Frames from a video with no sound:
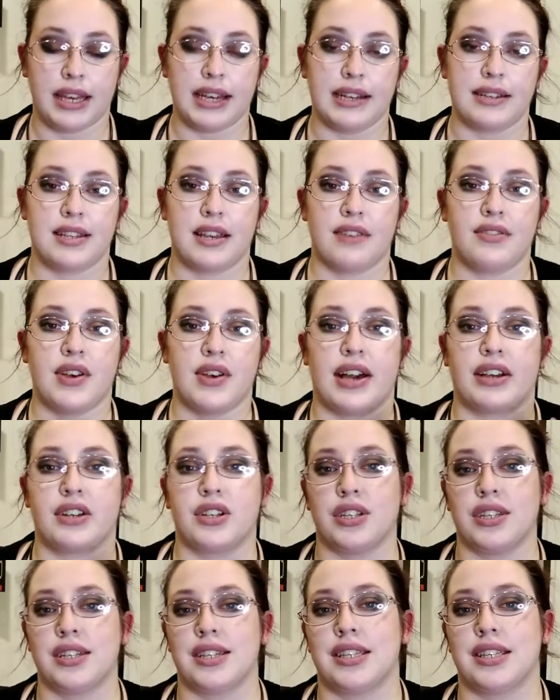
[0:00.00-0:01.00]
Guests have
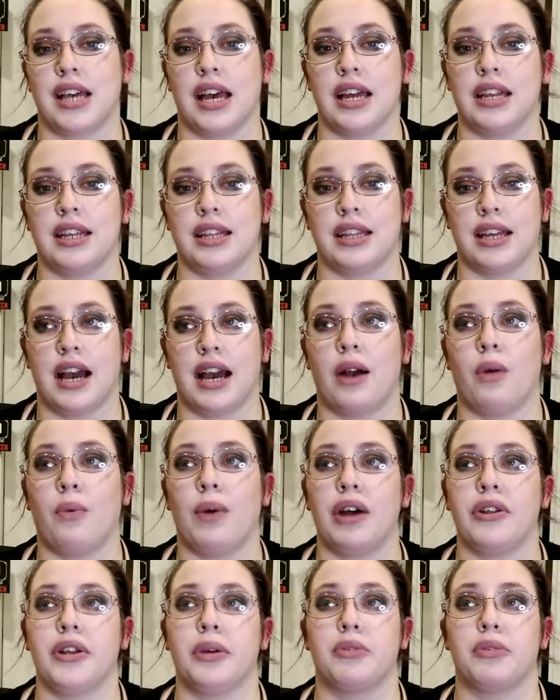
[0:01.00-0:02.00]
actually said that
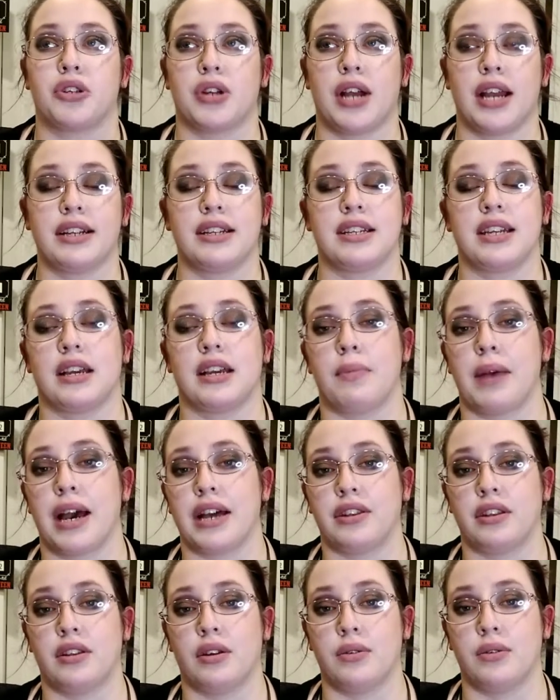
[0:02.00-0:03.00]
while they were trying to take a
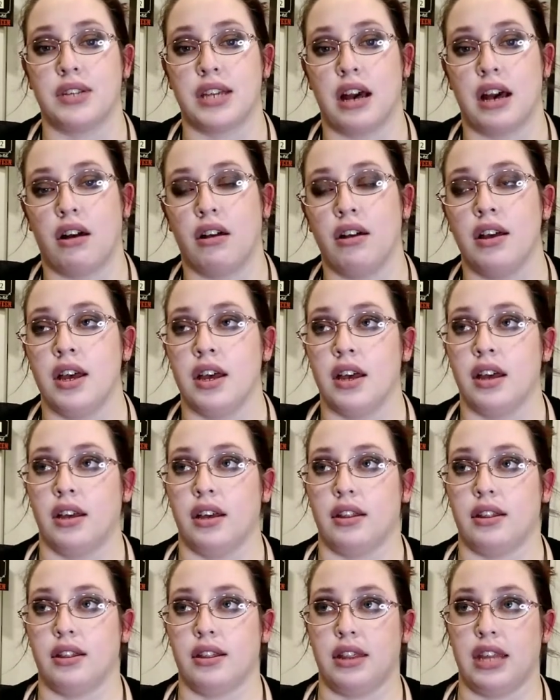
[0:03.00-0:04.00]
bath in the hotel,
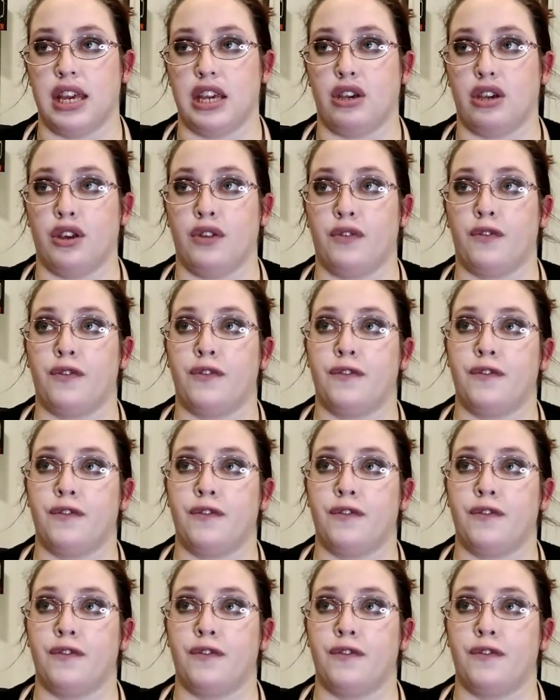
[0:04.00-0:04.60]
they could